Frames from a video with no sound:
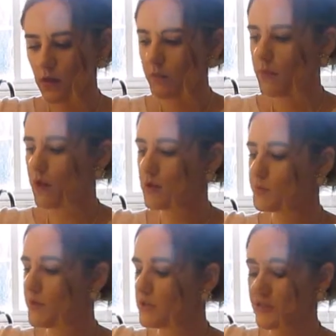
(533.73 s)
because
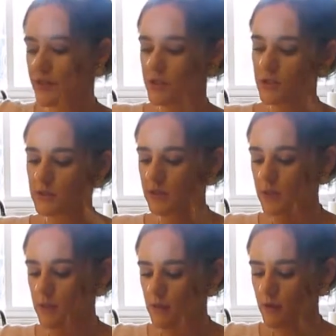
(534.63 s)
presentation is
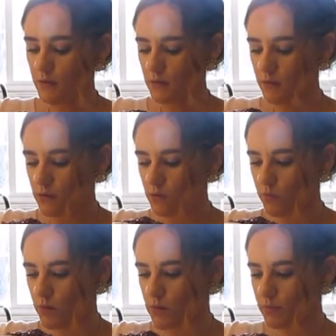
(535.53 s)
key and you
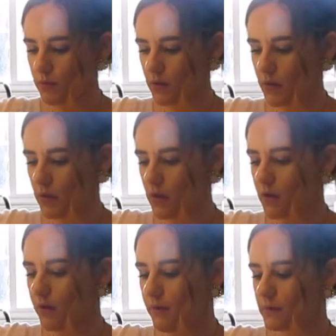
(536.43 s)
want it to be looking
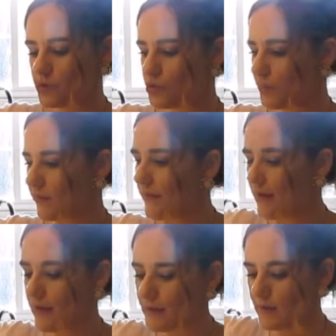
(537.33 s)
super
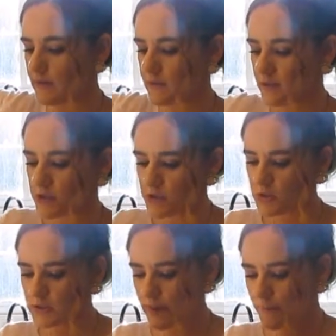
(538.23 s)
fine and
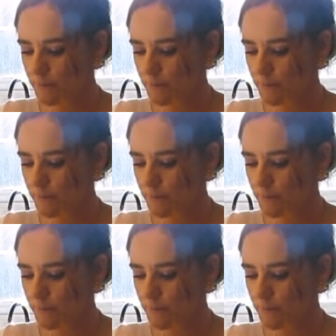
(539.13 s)
delicious.